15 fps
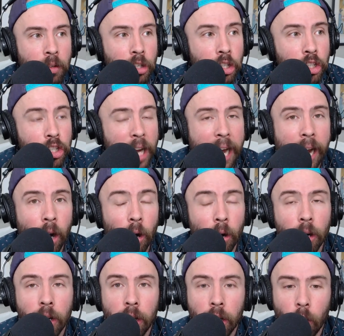
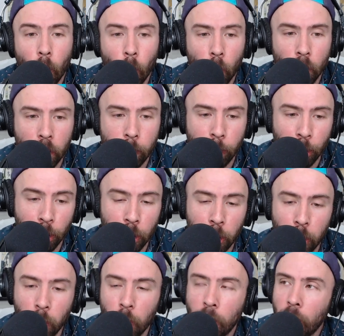share or
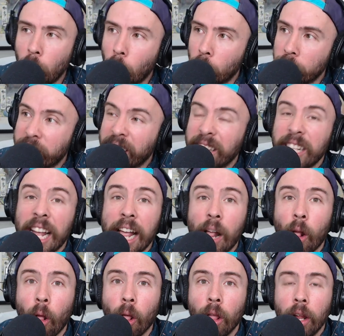brew or
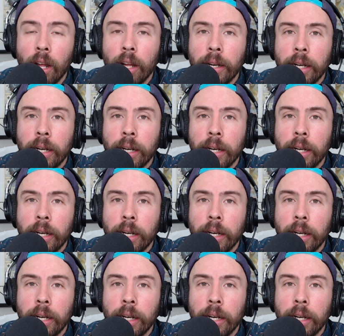sell